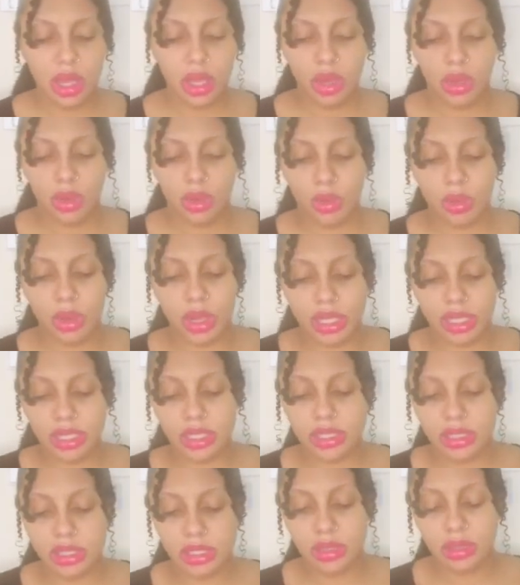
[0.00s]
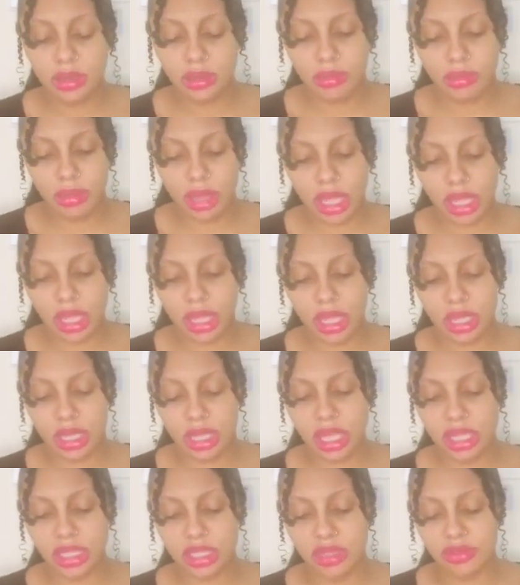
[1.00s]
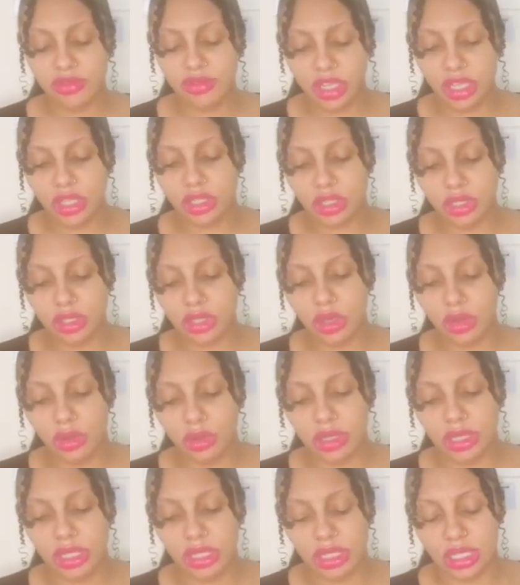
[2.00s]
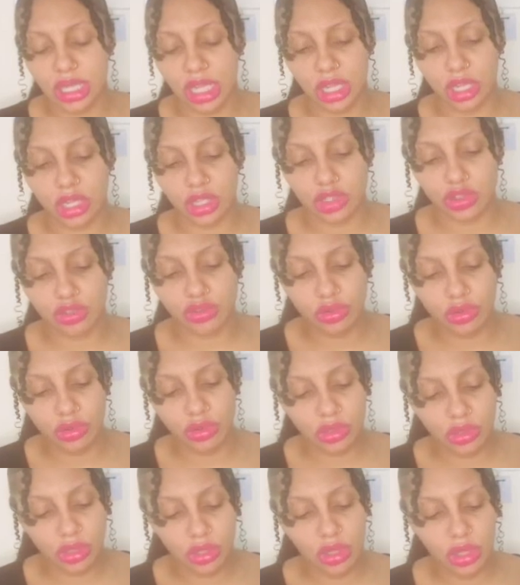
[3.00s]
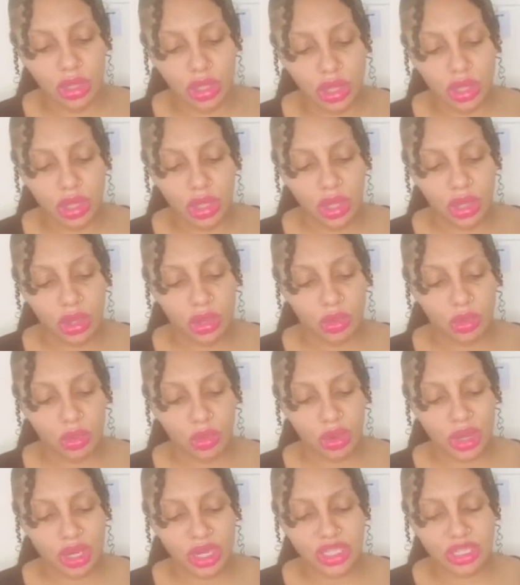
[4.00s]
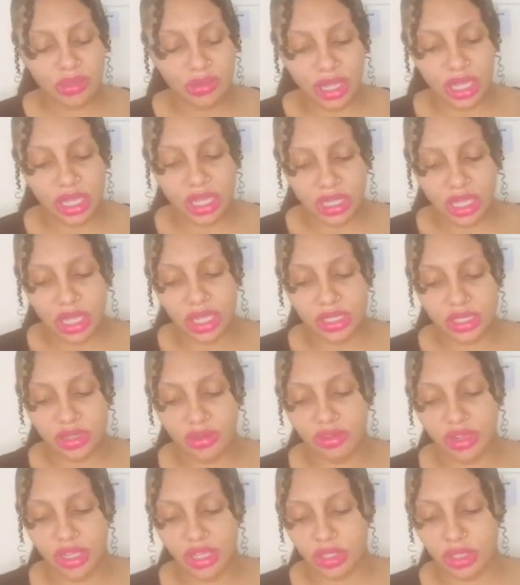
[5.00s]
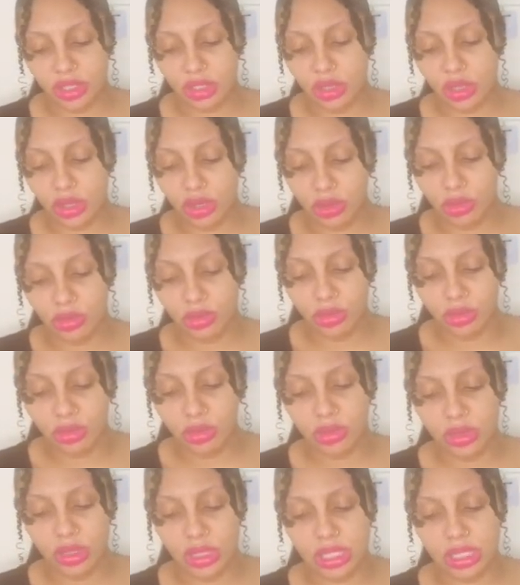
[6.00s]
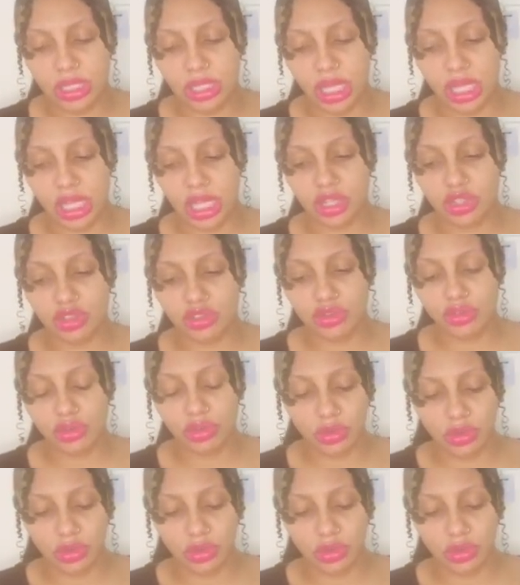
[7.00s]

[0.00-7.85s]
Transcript: what is my collective need to know with this Naked Truth? What does my collective need to know with this Naked Truth?